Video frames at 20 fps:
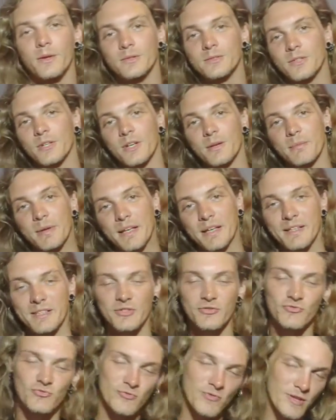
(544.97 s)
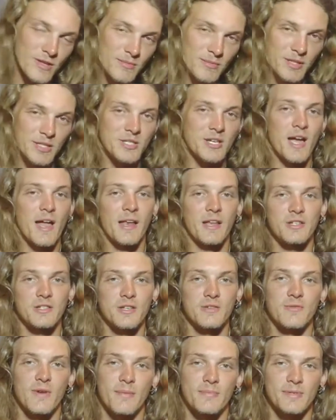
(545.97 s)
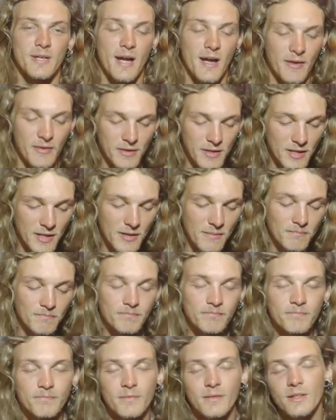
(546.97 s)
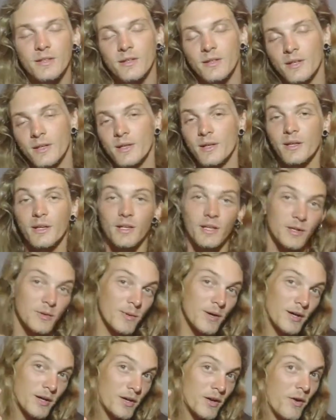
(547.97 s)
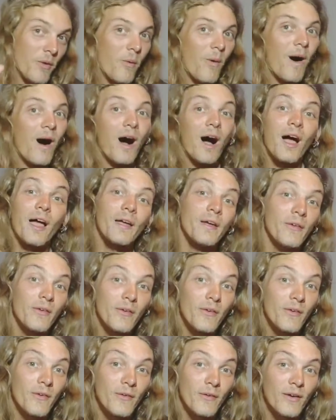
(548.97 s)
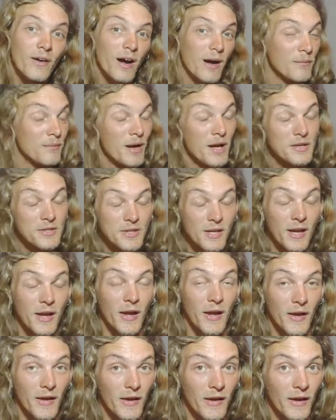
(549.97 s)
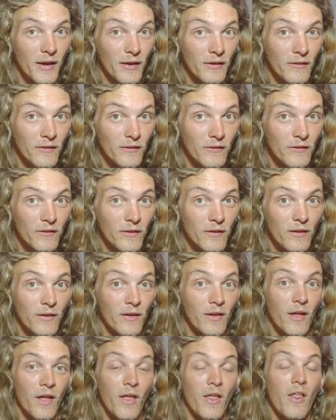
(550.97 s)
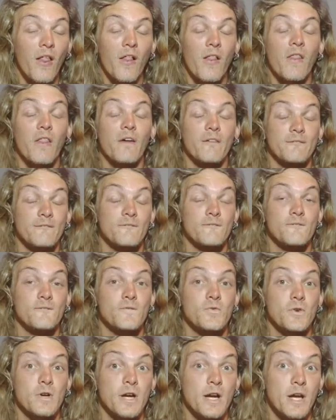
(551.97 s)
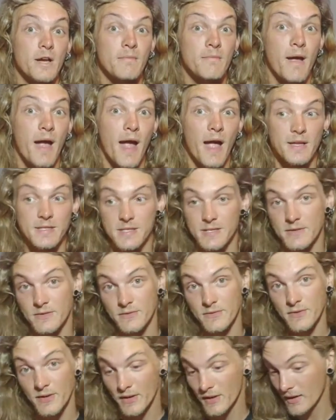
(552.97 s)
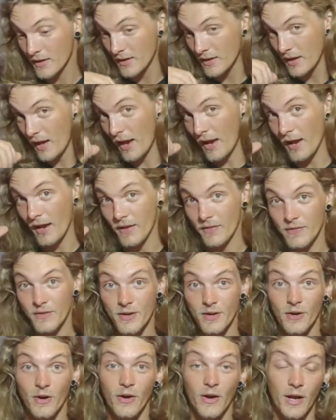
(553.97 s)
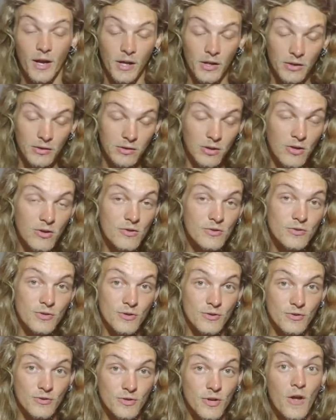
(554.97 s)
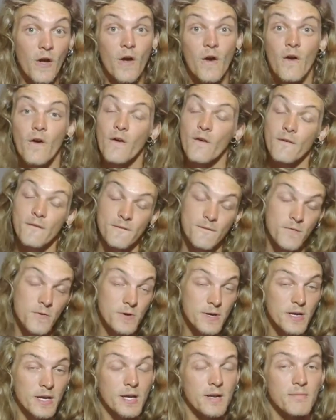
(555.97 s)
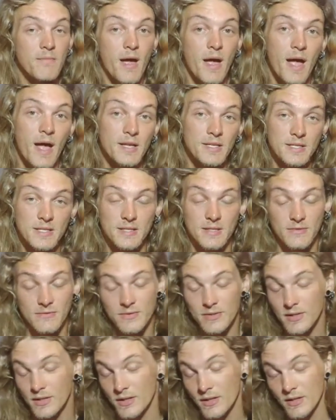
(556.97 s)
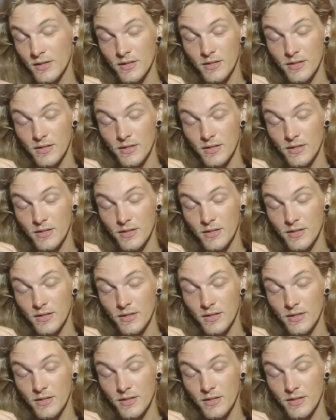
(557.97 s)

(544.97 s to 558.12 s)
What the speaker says: Those are going to be an extremely challenging reptile to keep. You want to know why? I bet you can't guess. They're freaking massive, and their enclosures are freaking massive.